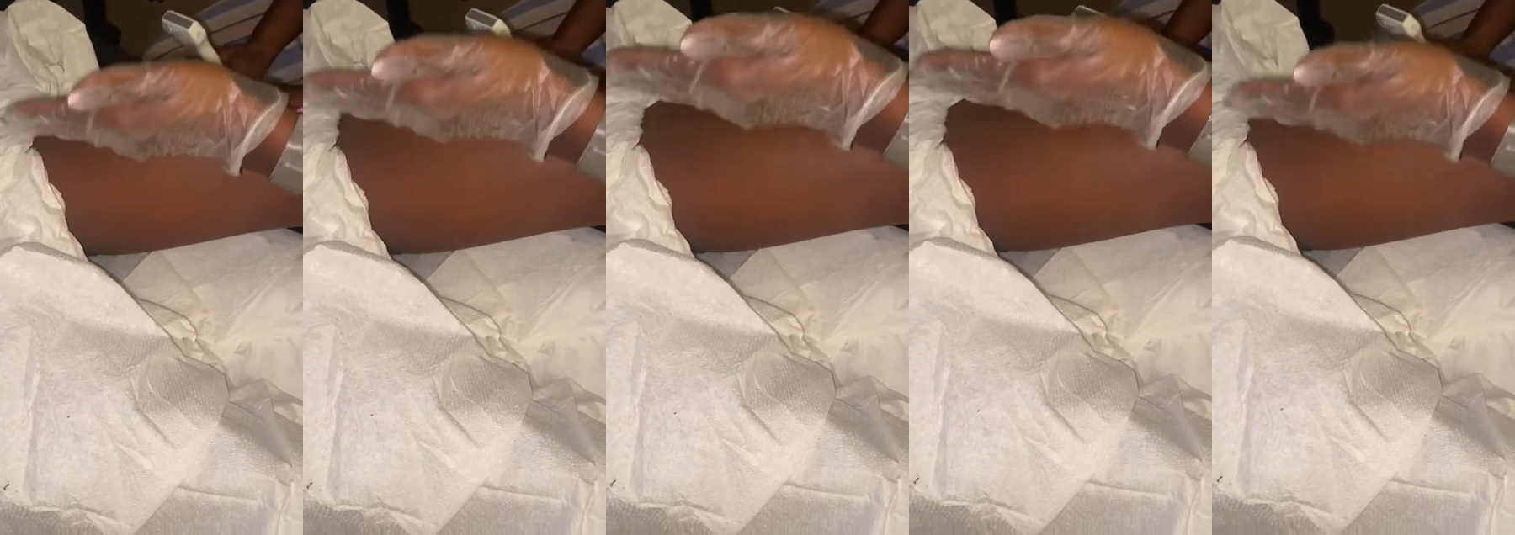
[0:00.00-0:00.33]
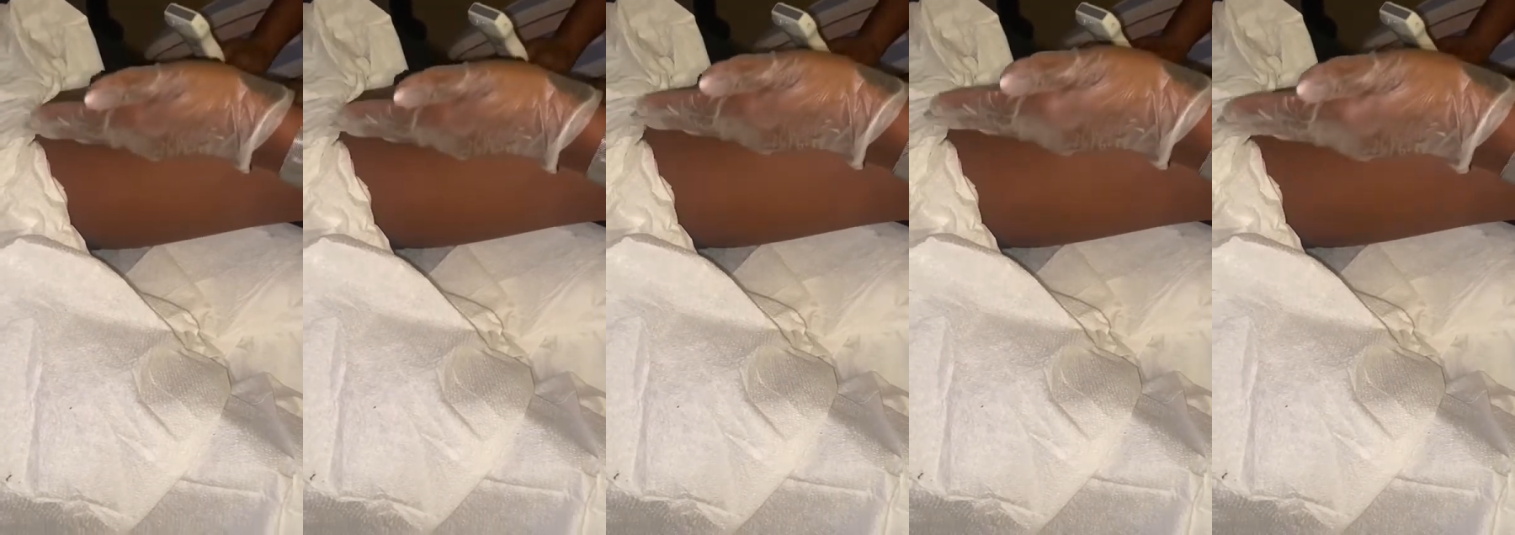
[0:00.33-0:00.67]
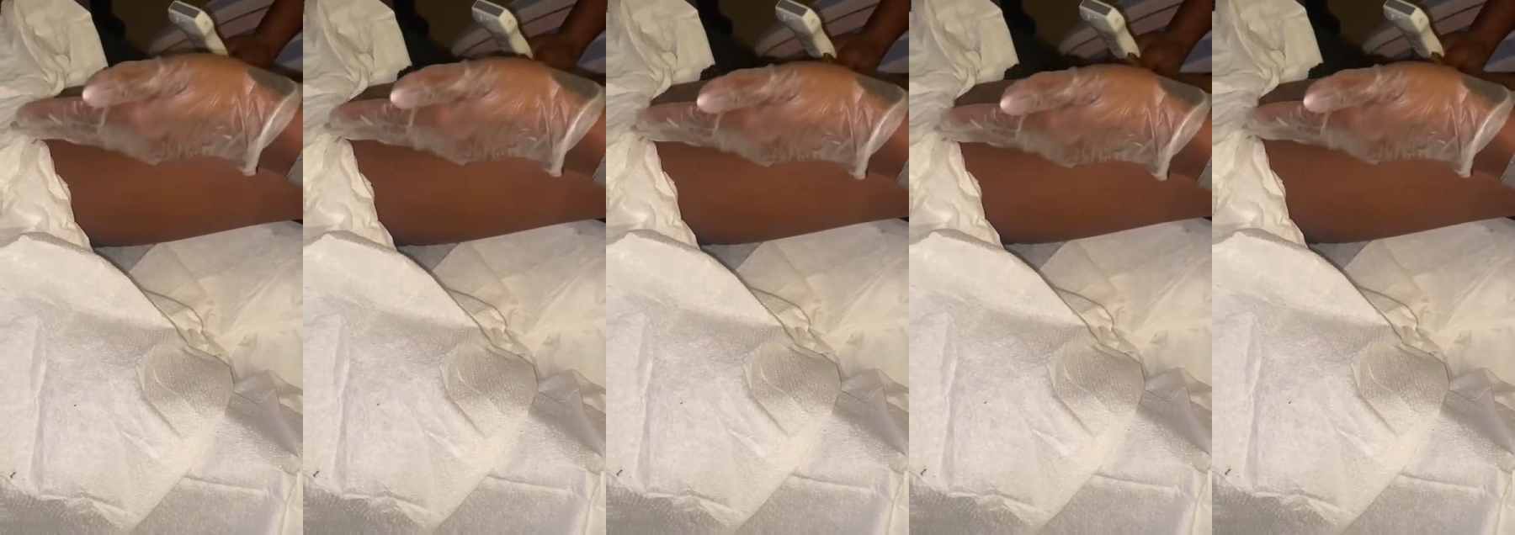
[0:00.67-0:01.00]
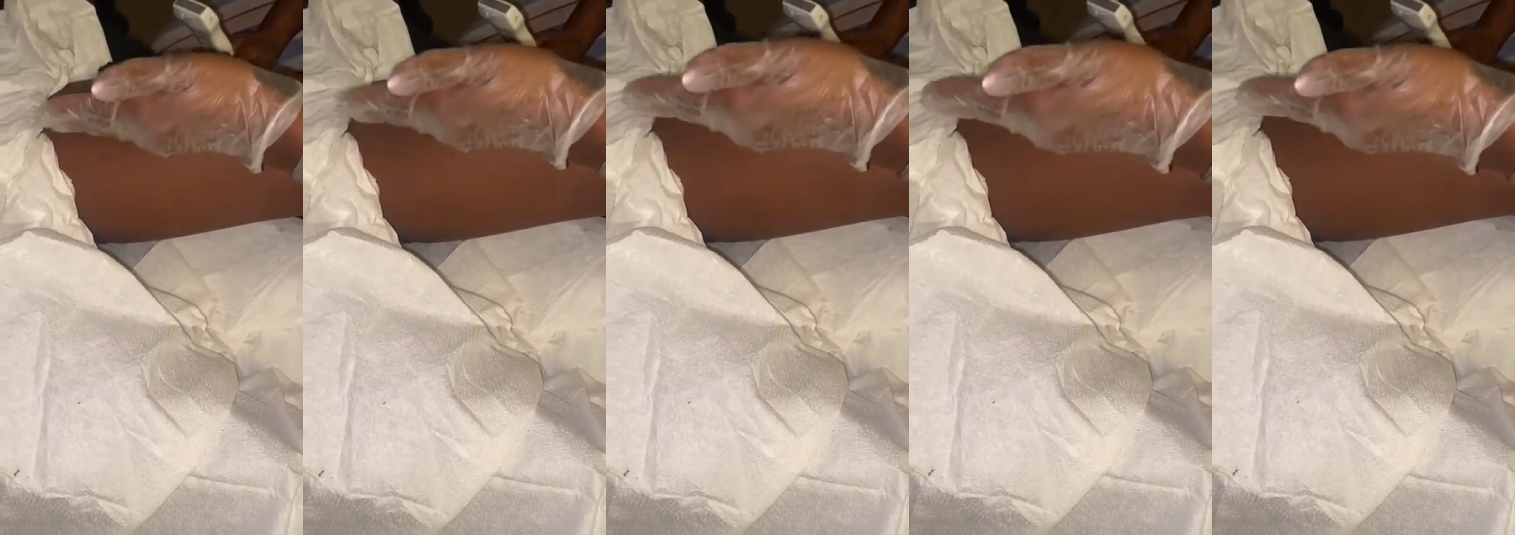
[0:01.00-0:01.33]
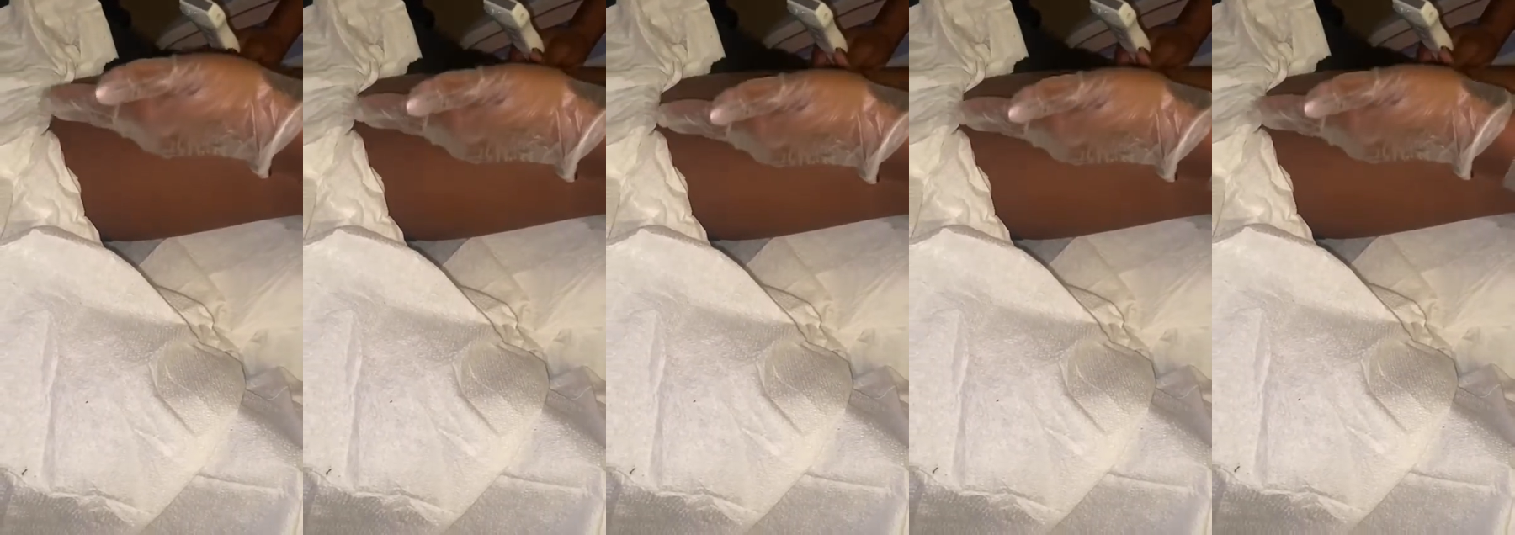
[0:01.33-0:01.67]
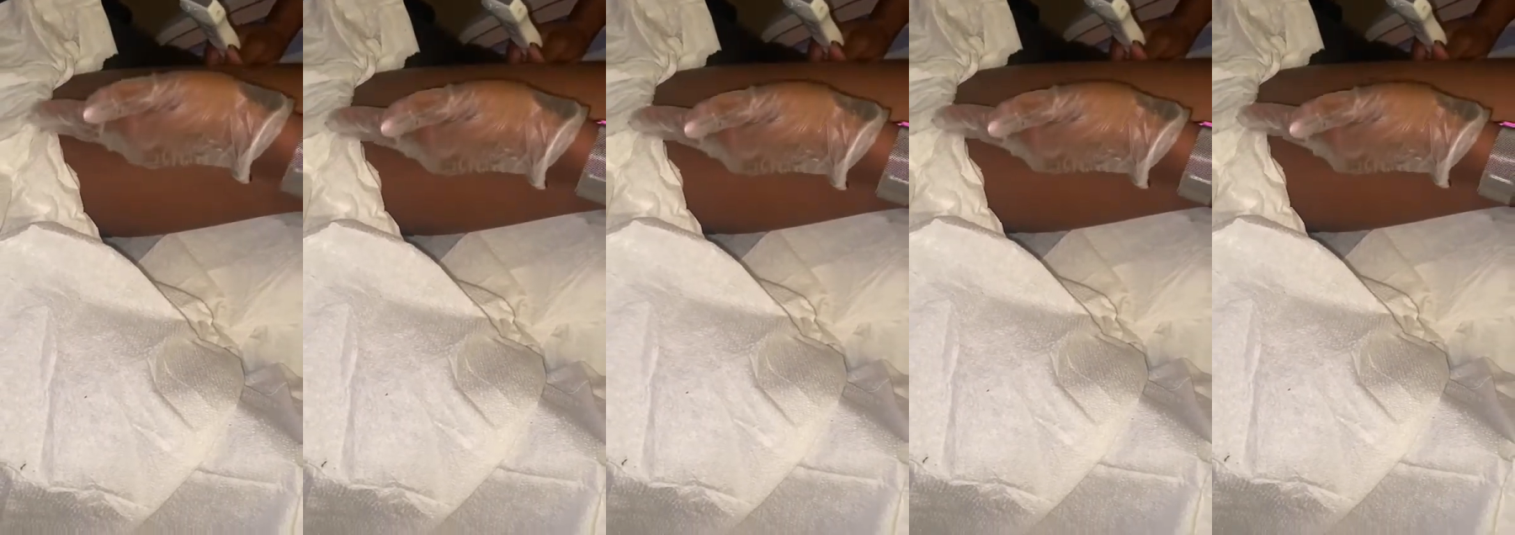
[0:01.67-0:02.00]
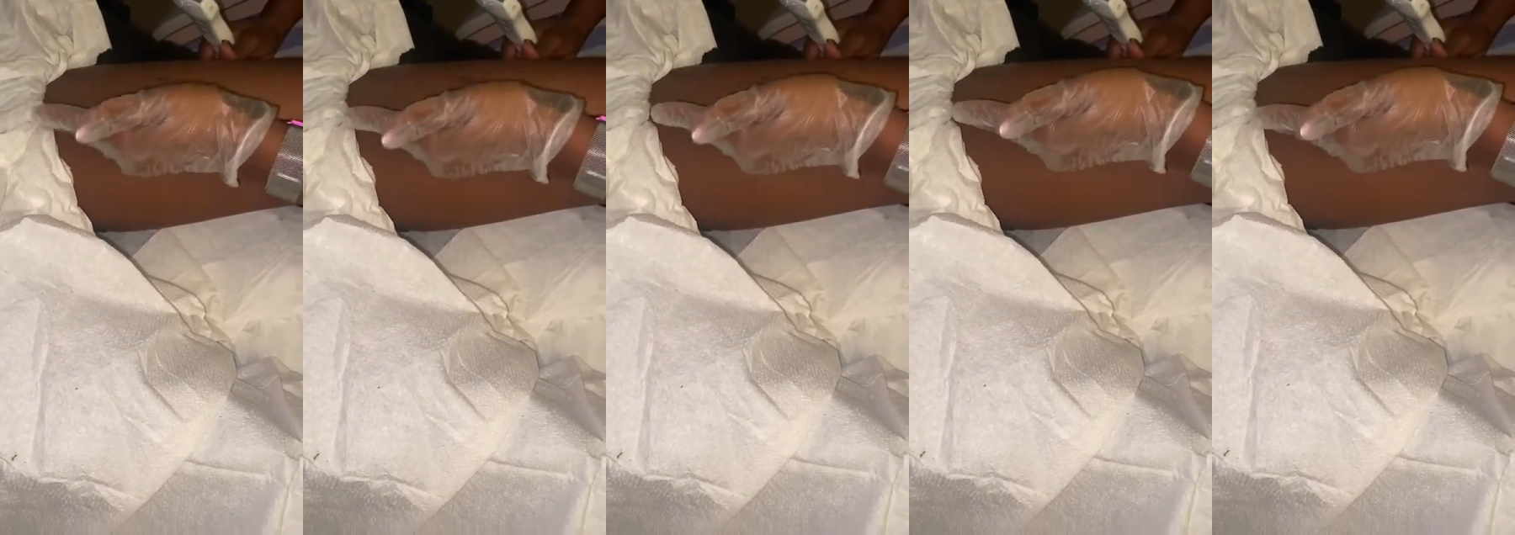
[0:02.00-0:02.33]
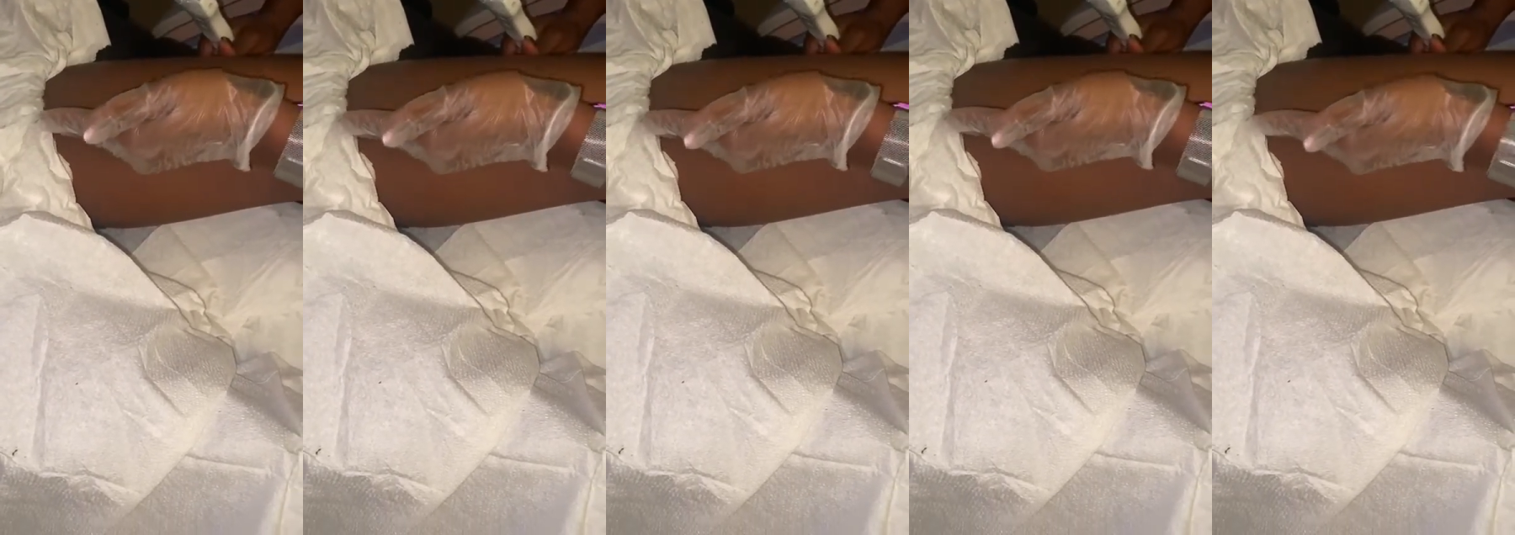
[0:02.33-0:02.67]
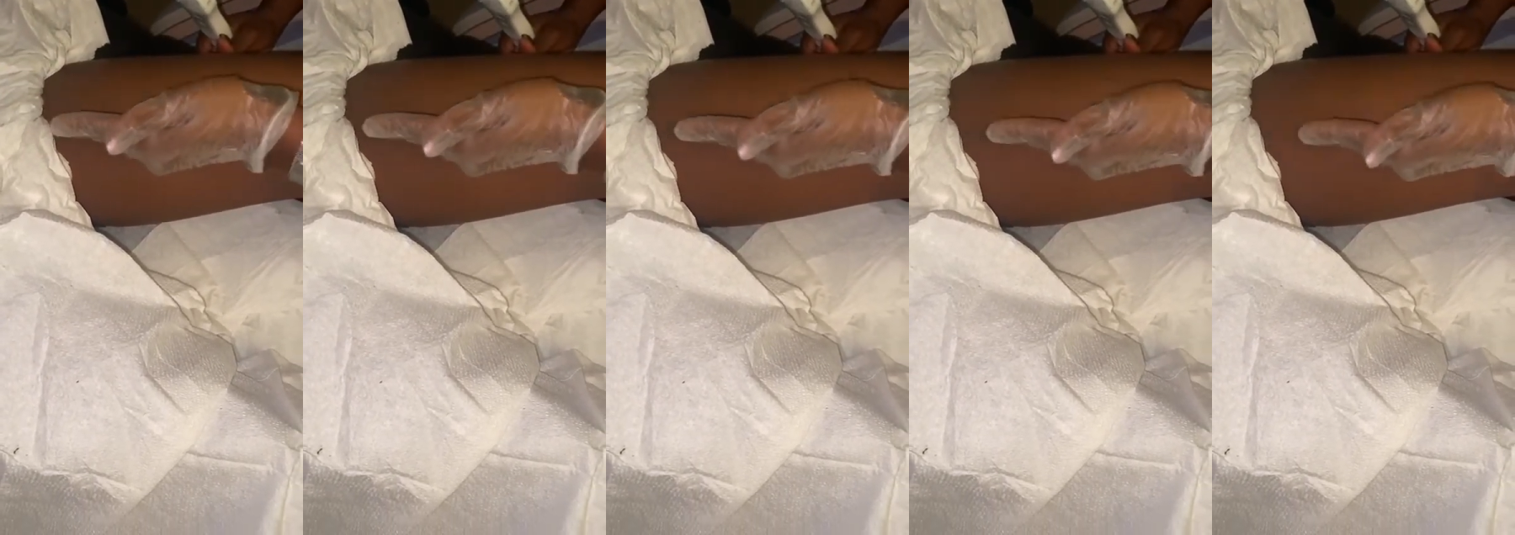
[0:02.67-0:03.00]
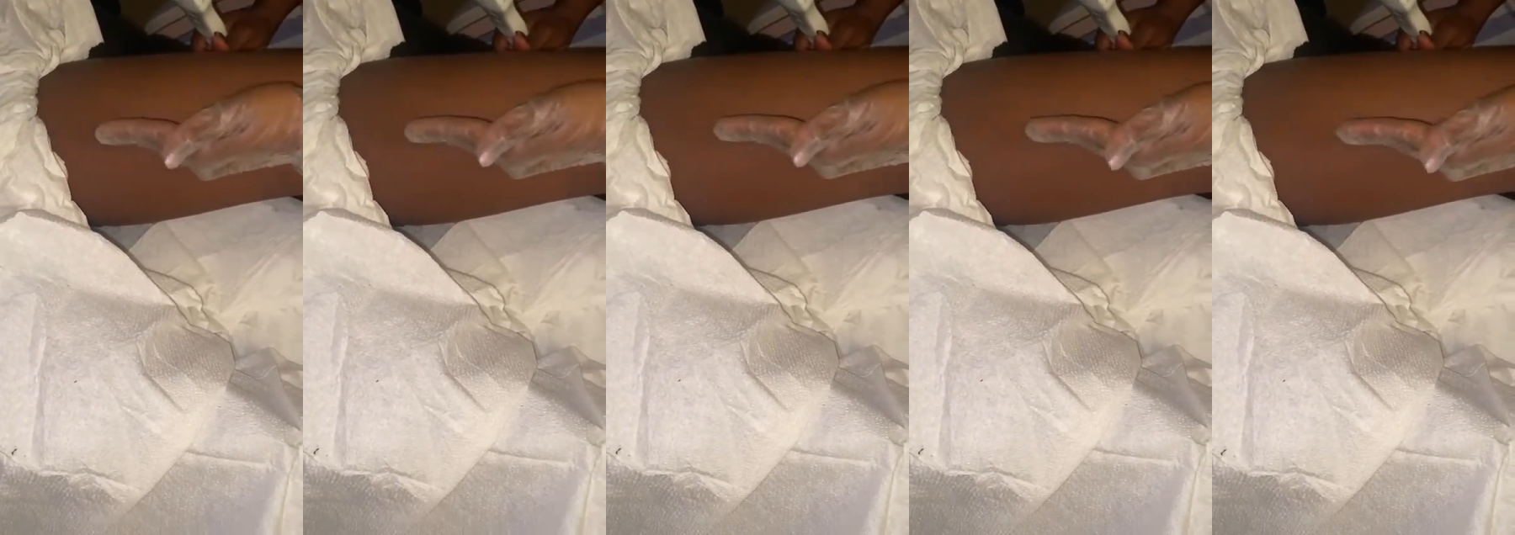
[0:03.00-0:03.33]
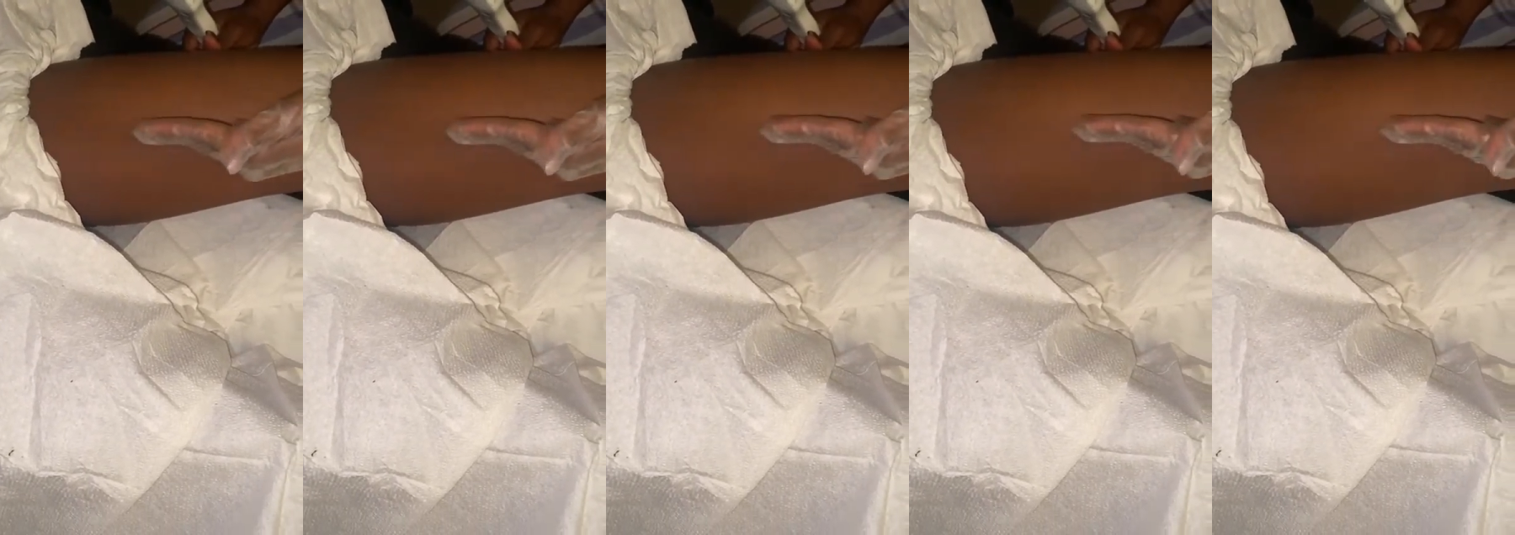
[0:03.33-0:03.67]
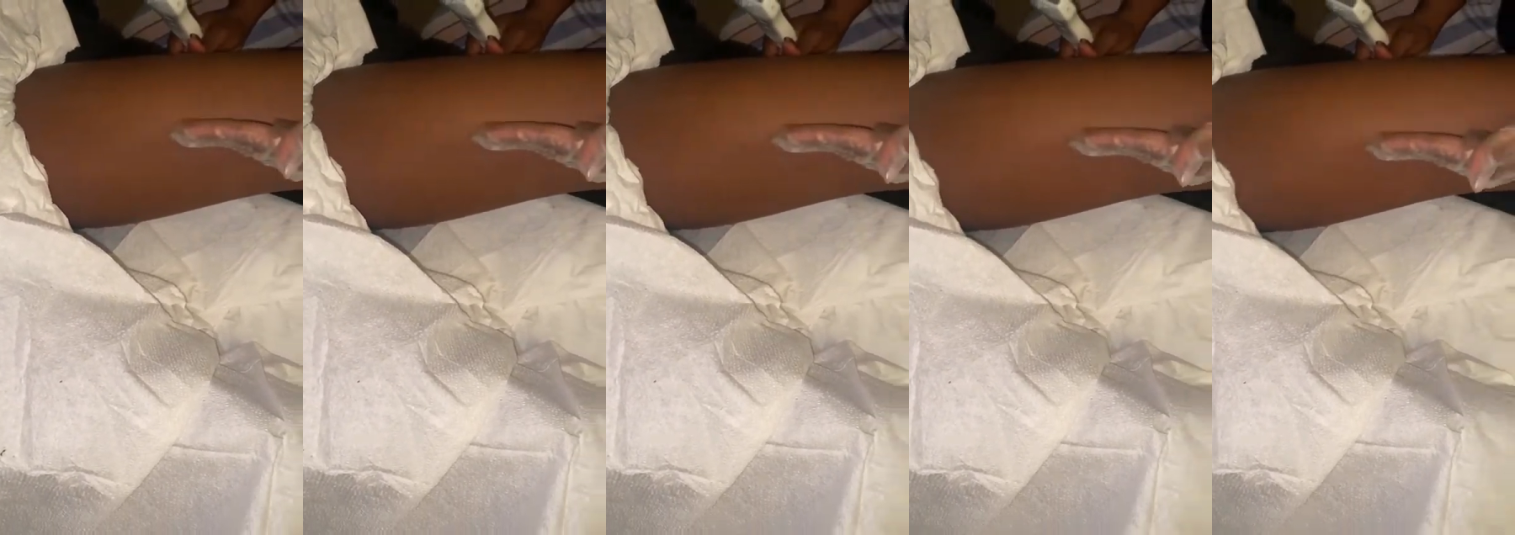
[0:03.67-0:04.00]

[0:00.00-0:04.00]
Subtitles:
No face is visible, so there are no lips to read.